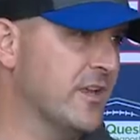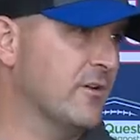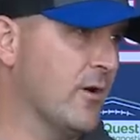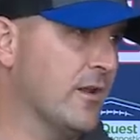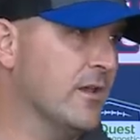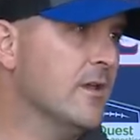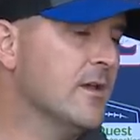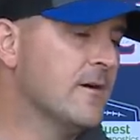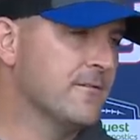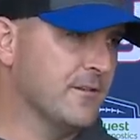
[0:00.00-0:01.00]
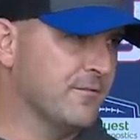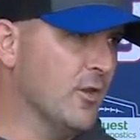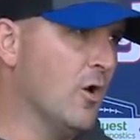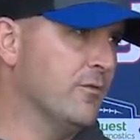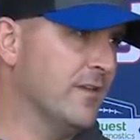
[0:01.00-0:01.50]
getting ready for the
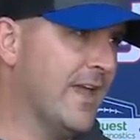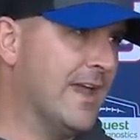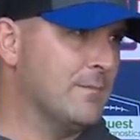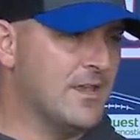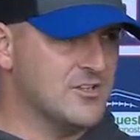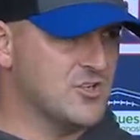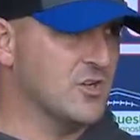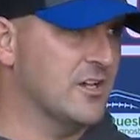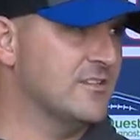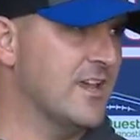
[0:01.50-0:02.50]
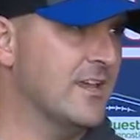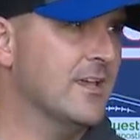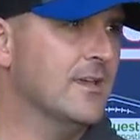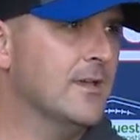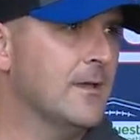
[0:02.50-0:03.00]
flow of the game, the hits you're going to take.
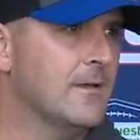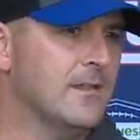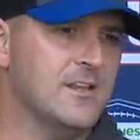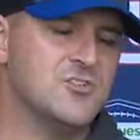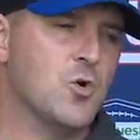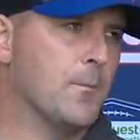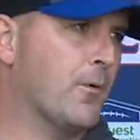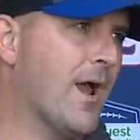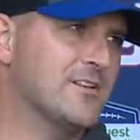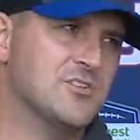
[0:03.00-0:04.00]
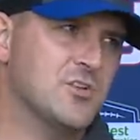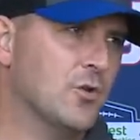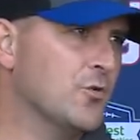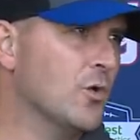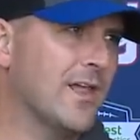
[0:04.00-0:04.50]
In these joint practices, you
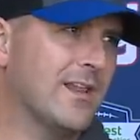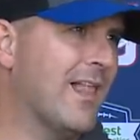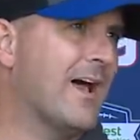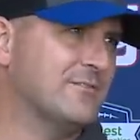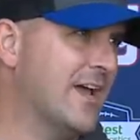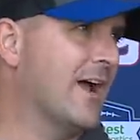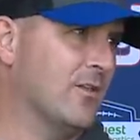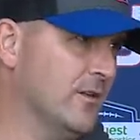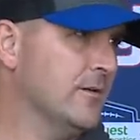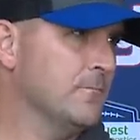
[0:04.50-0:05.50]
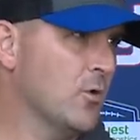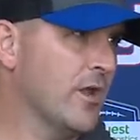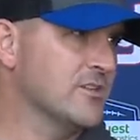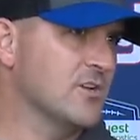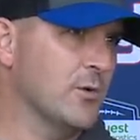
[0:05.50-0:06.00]
don't do a lot of live tackling,
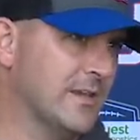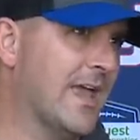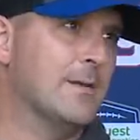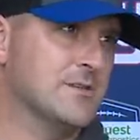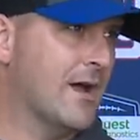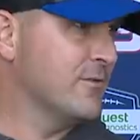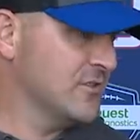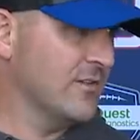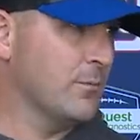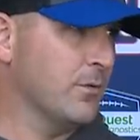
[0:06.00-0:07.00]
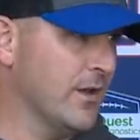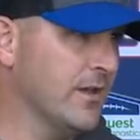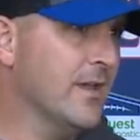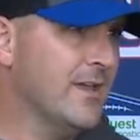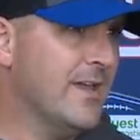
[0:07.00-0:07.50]
okay? So in the games, obviously, every
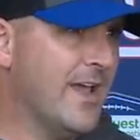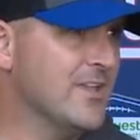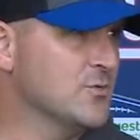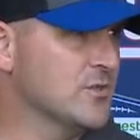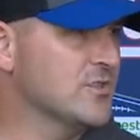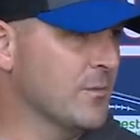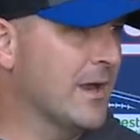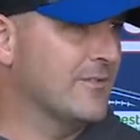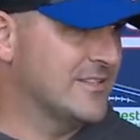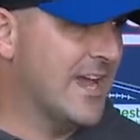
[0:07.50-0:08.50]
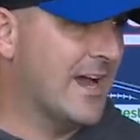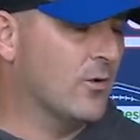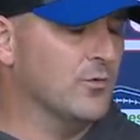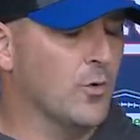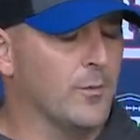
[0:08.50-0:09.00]
play ends with some kind of a
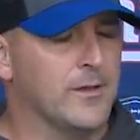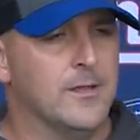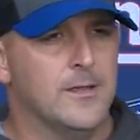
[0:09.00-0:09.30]
tackle normally.